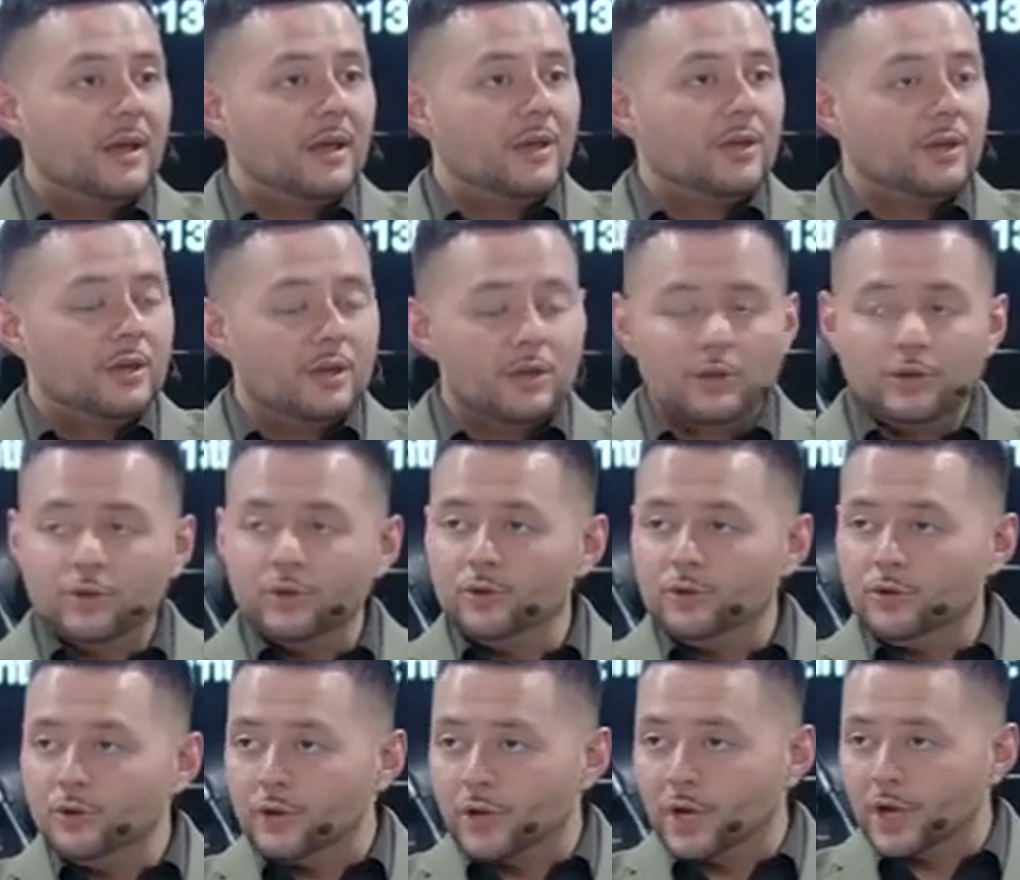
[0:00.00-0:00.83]

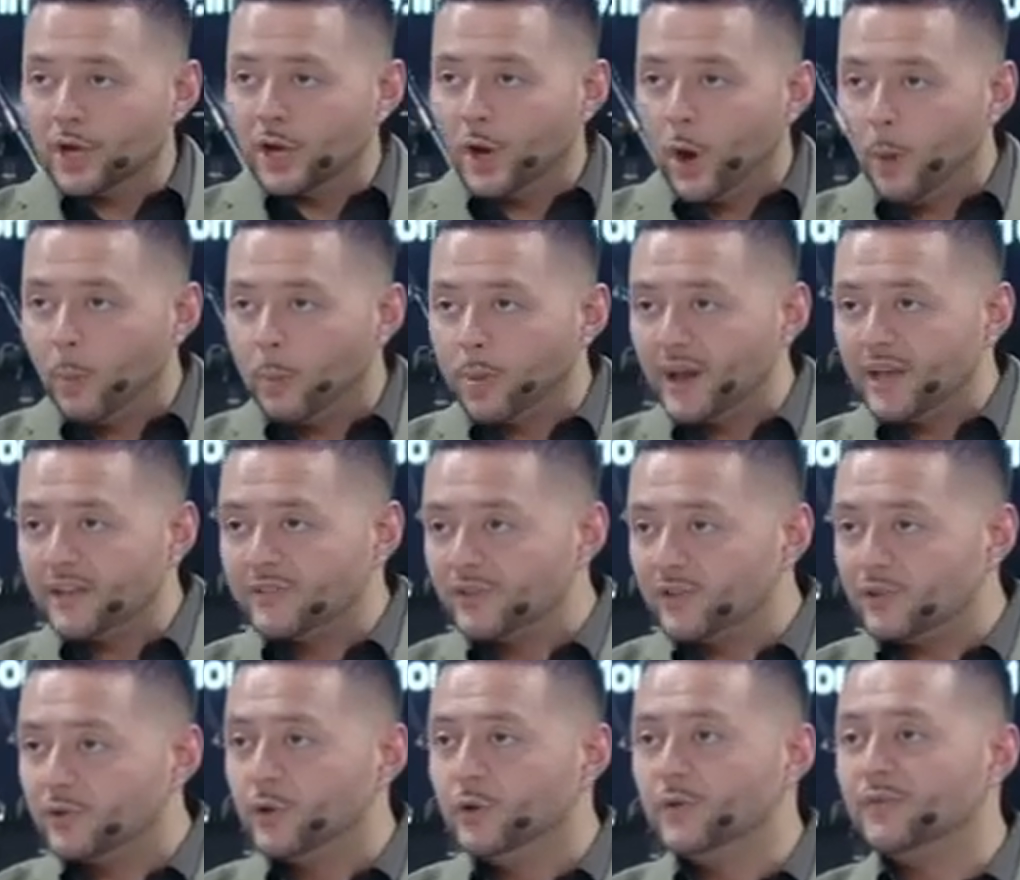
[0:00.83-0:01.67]
You can go
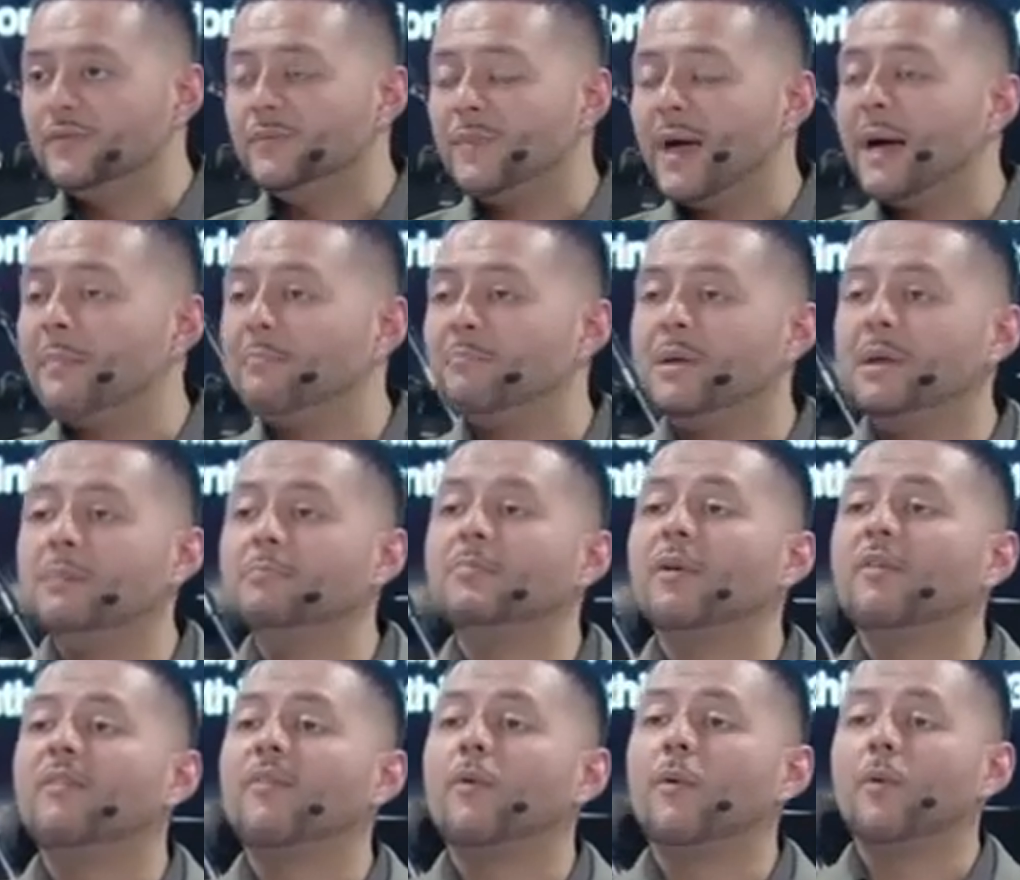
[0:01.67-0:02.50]
places you've not been
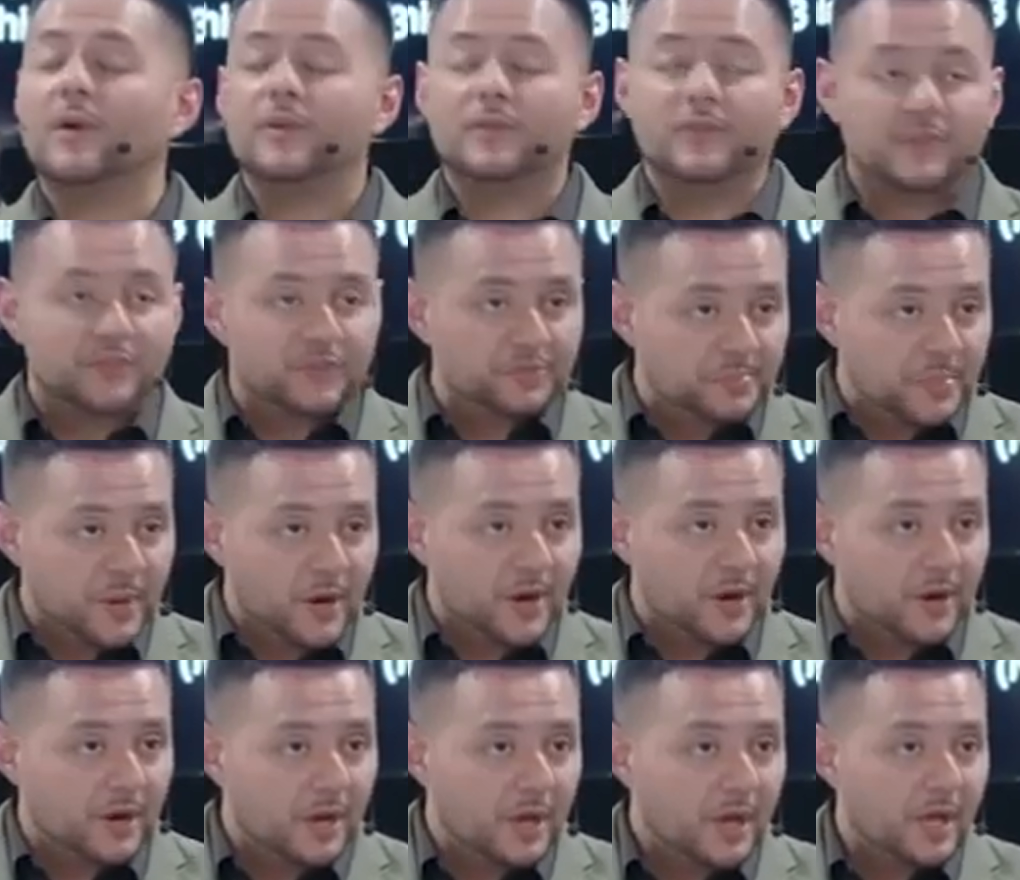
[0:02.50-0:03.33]
before in the
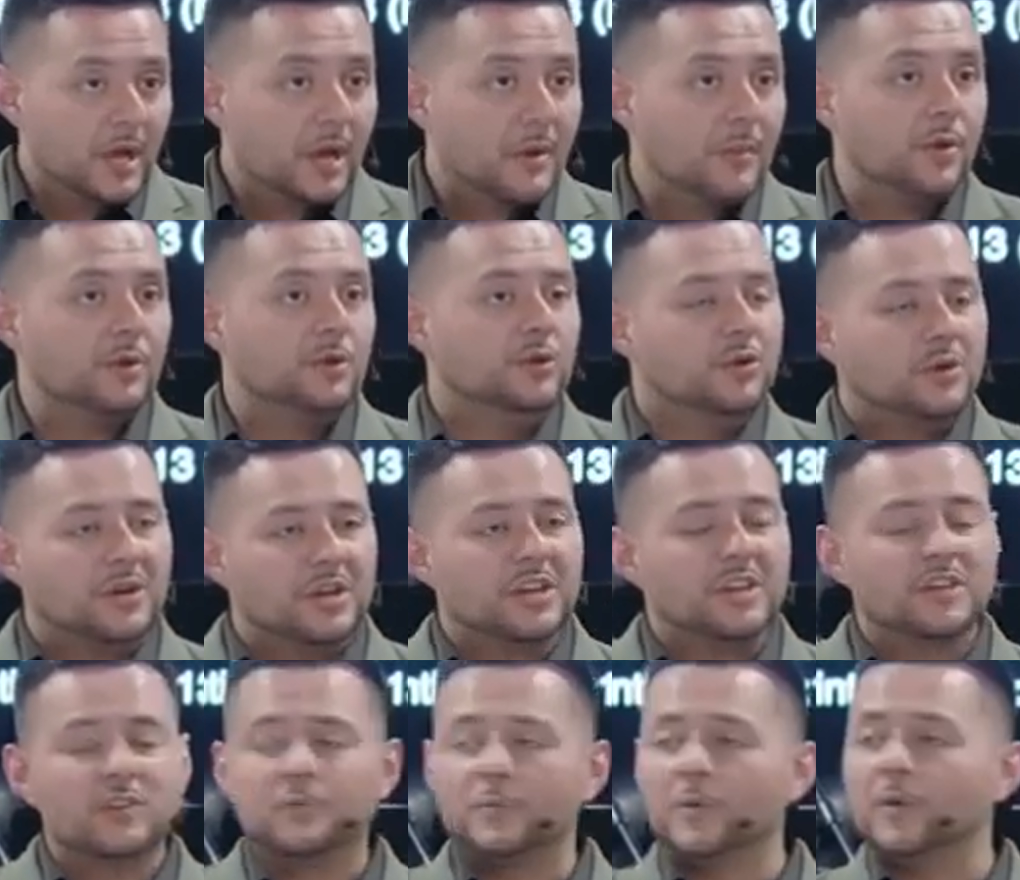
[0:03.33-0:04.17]
spirit. Come on, you
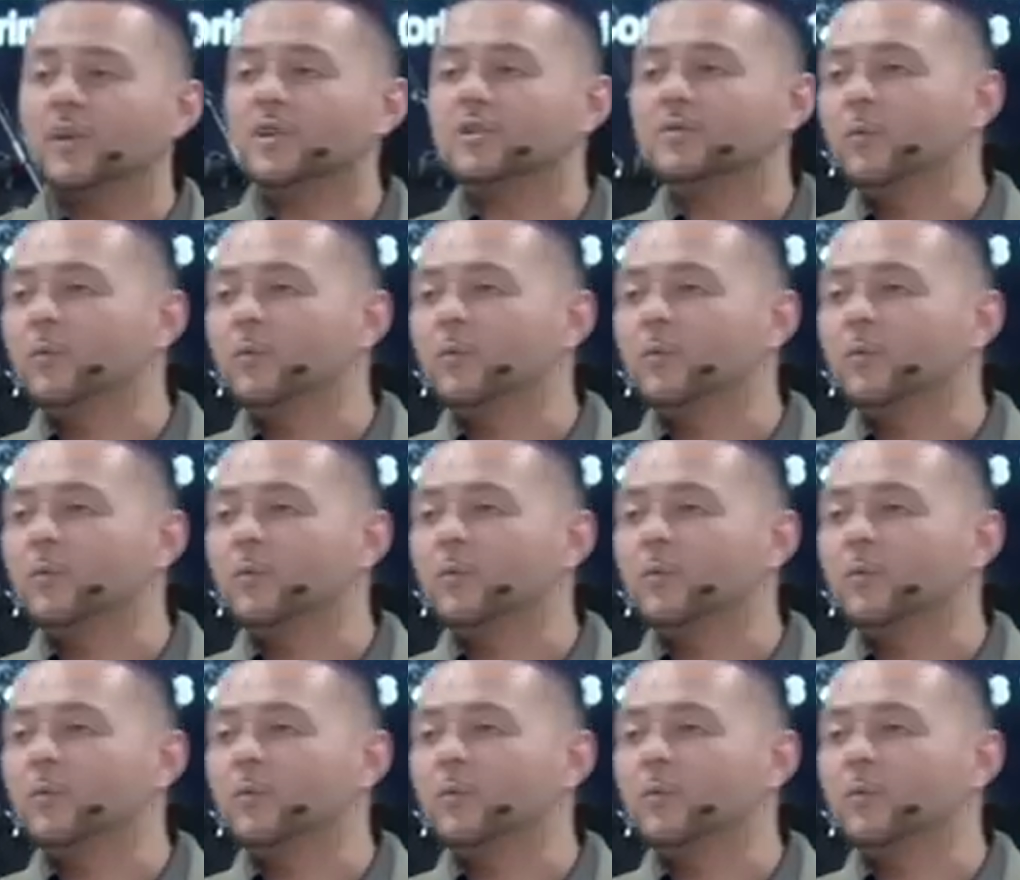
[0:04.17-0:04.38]
can experience